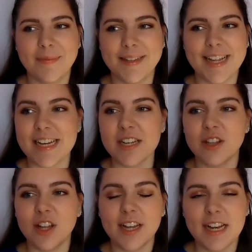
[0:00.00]
They
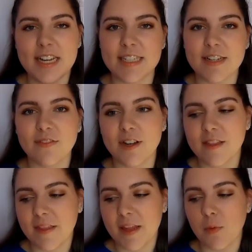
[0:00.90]
didn't look any
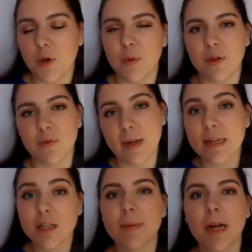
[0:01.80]
different than they would with a
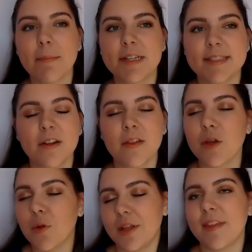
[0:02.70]
regular brow mascara.
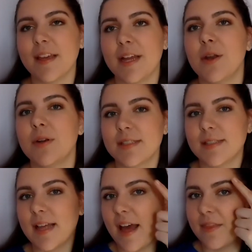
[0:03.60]
The only thing I noticed
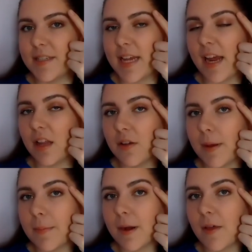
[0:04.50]
is that at the tail of
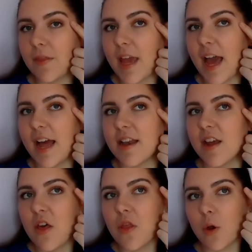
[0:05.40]
my brow at the end,
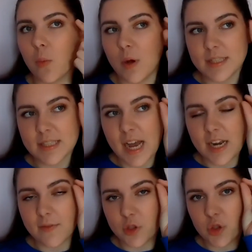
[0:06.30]
there was
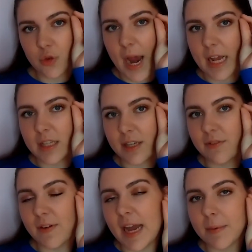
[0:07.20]
kind of a straggly
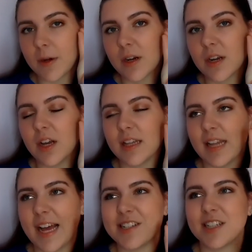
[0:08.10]
fiber
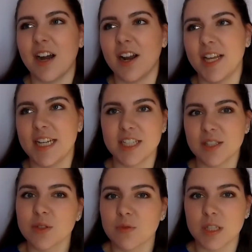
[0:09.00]
latching on it. It just
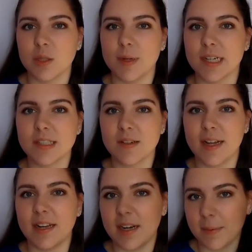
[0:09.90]
looked really weird, so I
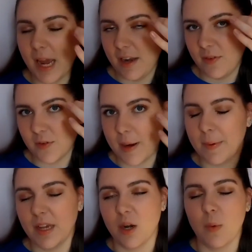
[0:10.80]
ended up kind of
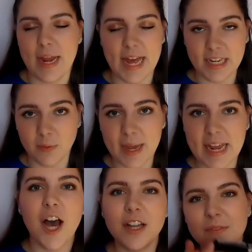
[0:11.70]
scraping it away
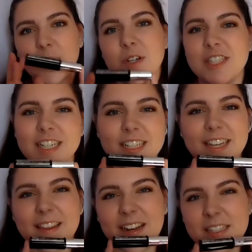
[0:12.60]
anyway.
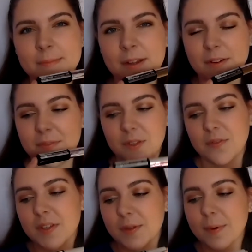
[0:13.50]
Unfortunately, that is my review
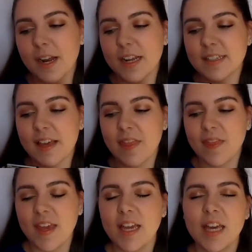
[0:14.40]
of this product. I
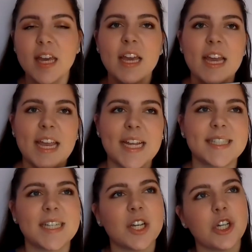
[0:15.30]
think
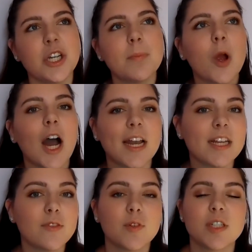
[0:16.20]
It's a good
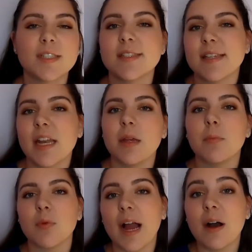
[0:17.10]
product for just a
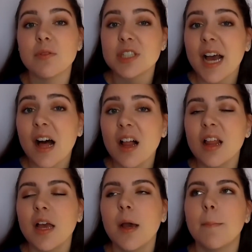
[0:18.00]
setting brow
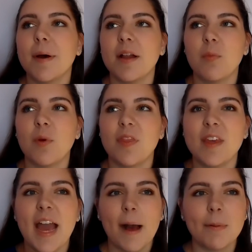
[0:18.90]
gel, but with
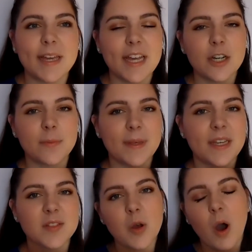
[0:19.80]
the applicator
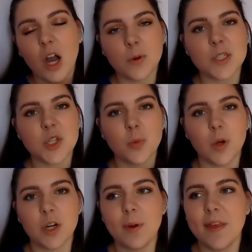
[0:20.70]
being so awkward to
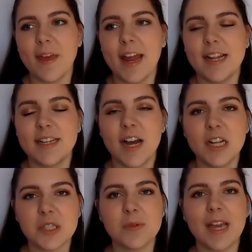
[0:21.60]
work with and it
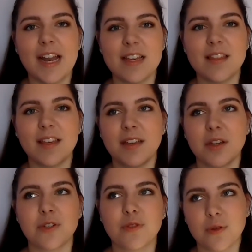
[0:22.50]
not doing anything
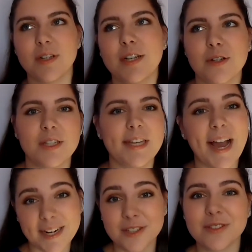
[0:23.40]
extraordinarily
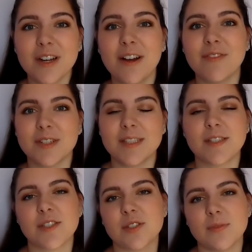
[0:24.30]
extra versus
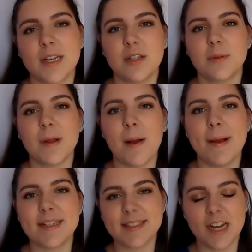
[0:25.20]
just a regular brow
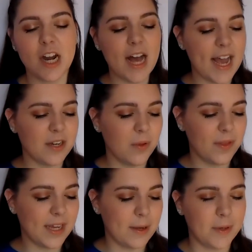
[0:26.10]
mascara, I don't
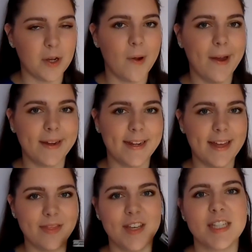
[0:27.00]
think I would go out and
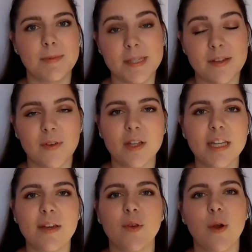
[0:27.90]
get this
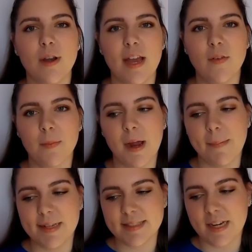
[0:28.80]
specifically if you already have a brow
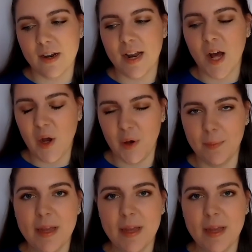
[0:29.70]
mascara at home.